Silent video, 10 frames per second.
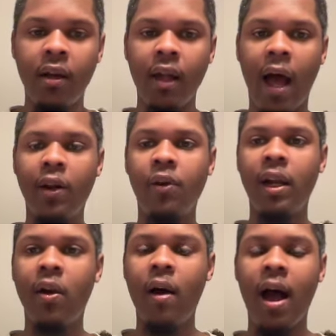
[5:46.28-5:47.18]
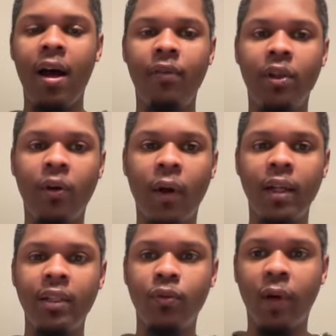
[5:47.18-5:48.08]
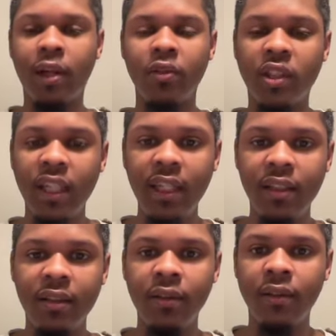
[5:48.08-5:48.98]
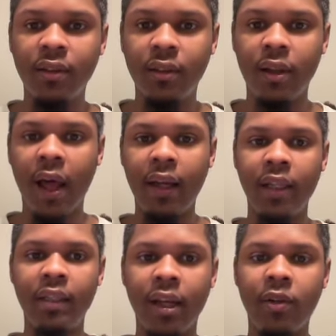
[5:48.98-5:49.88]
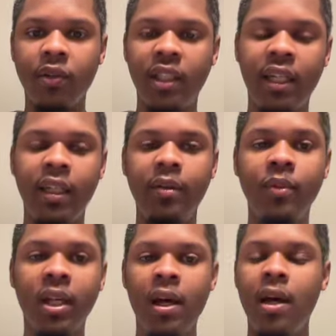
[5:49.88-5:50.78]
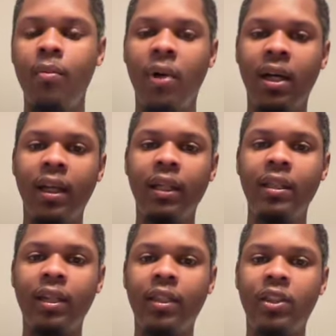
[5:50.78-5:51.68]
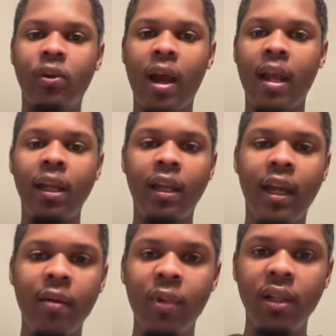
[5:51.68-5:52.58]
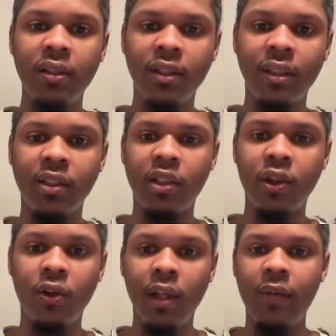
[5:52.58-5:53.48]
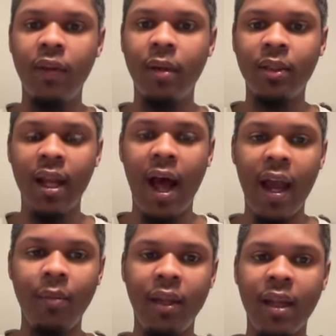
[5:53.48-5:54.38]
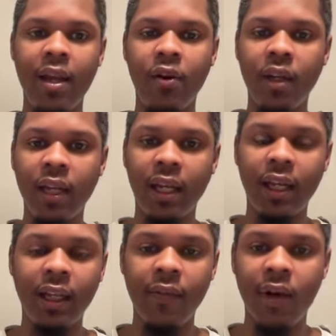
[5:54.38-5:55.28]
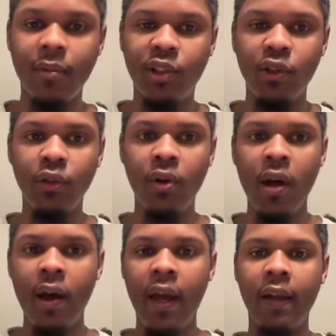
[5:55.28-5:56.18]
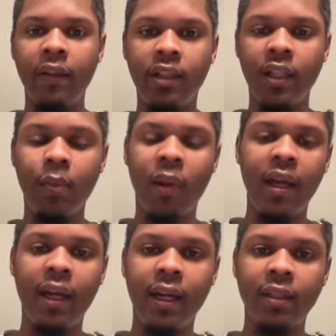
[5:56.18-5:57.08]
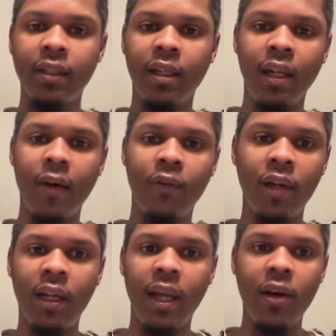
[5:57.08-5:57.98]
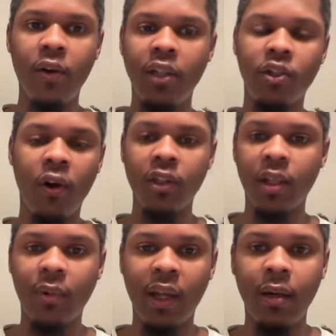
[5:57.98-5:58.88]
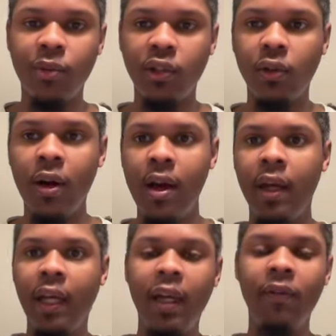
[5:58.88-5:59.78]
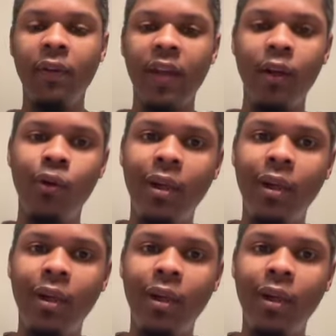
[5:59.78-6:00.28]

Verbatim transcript: I know they don't have the greatest regular seasons like these other teams but at least they still handling their business and still living up to the hype that they know that they can live up to and to the play and to the level that they know their stars can play up to even if they do